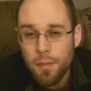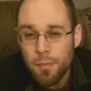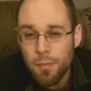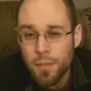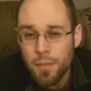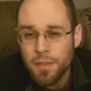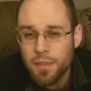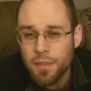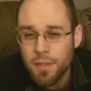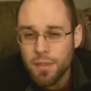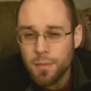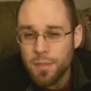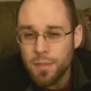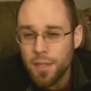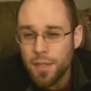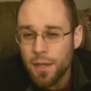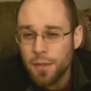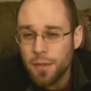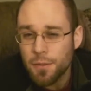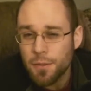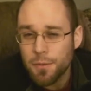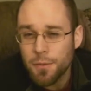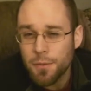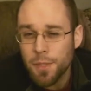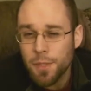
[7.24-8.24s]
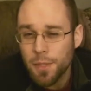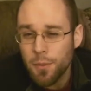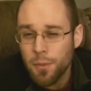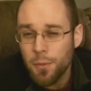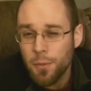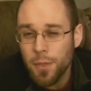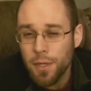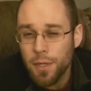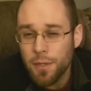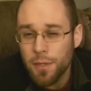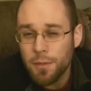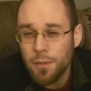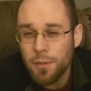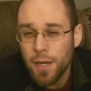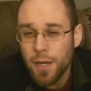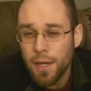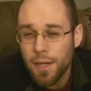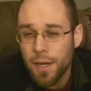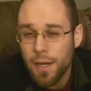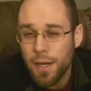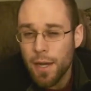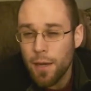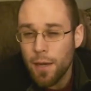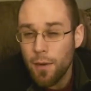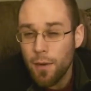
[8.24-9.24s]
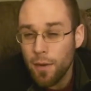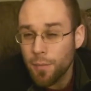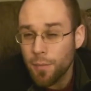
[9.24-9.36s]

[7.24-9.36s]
My sleep cycle's really weird right now.